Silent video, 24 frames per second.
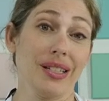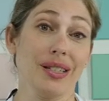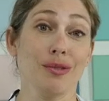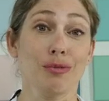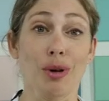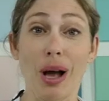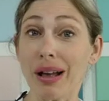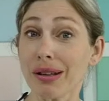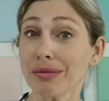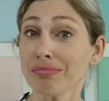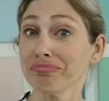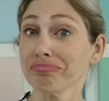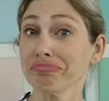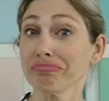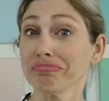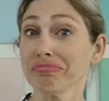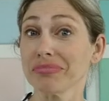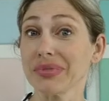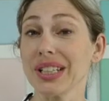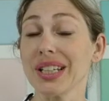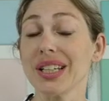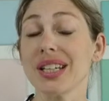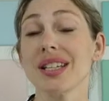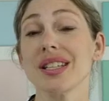Well,
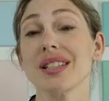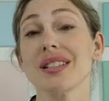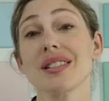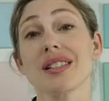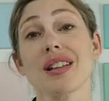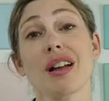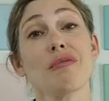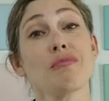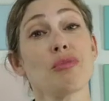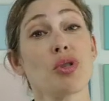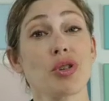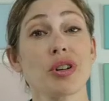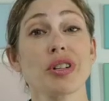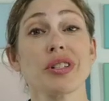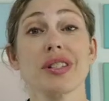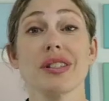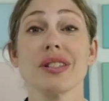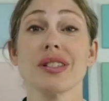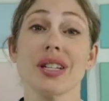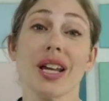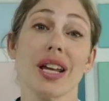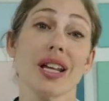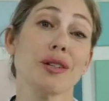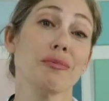it's a more
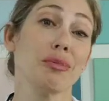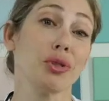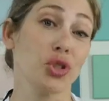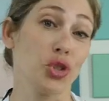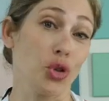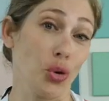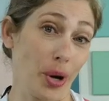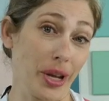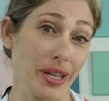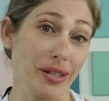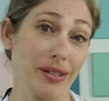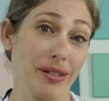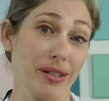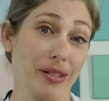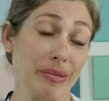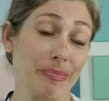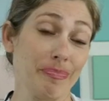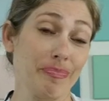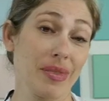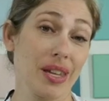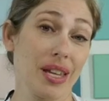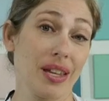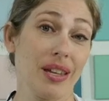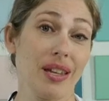sustainable choice.
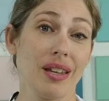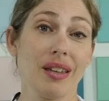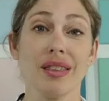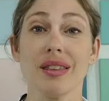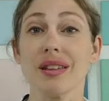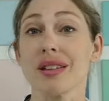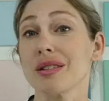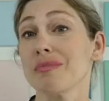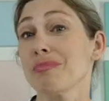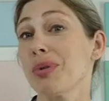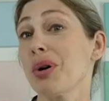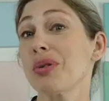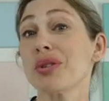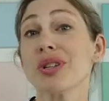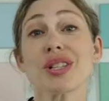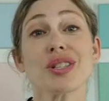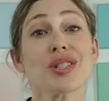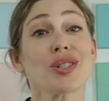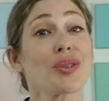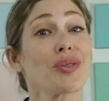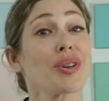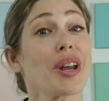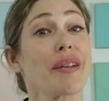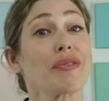The
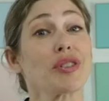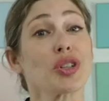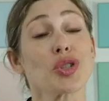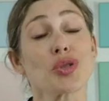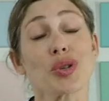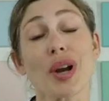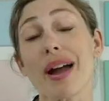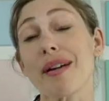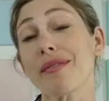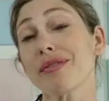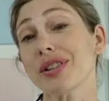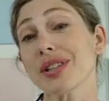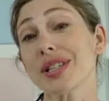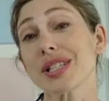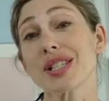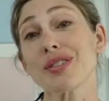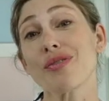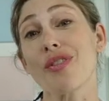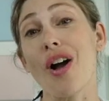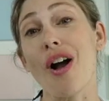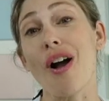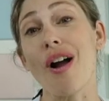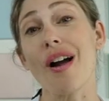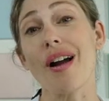components don't have to travel as
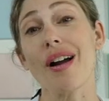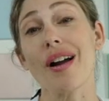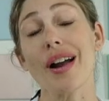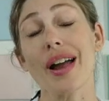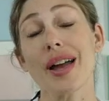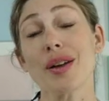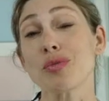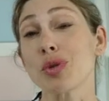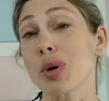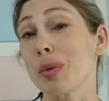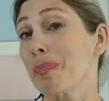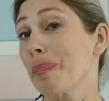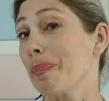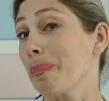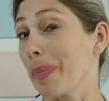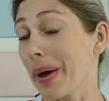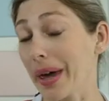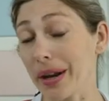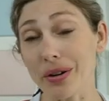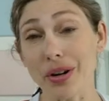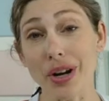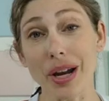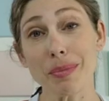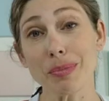far, and we're
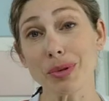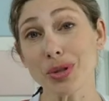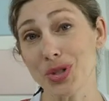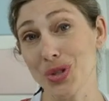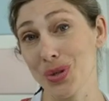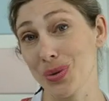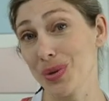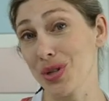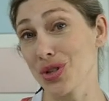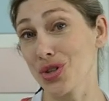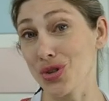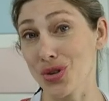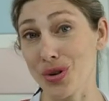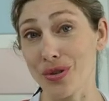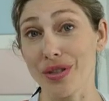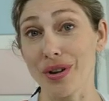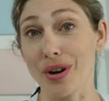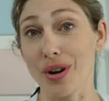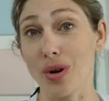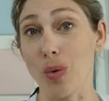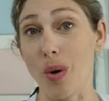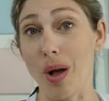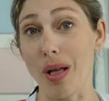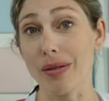better able to ensure
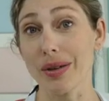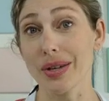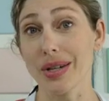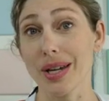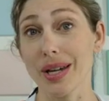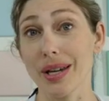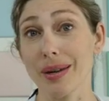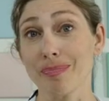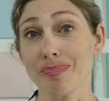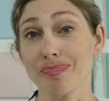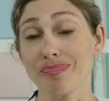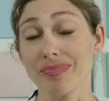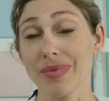their quality.